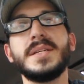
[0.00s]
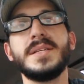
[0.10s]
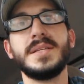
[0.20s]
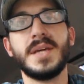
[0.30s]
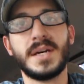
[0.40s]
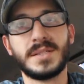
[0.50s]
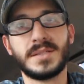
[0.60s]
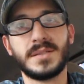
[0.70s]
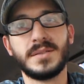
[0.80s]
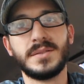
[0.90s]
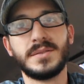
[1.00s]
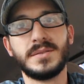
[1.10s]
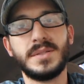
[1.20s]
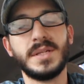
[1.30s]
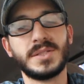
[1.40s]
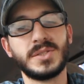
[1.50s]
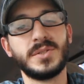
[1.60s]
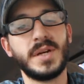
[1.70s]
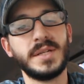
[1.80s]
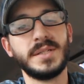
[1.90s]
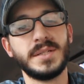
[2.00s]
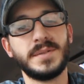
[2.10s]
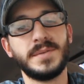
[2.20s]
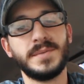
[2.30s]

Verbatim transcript: yes. Yes, sir, I did.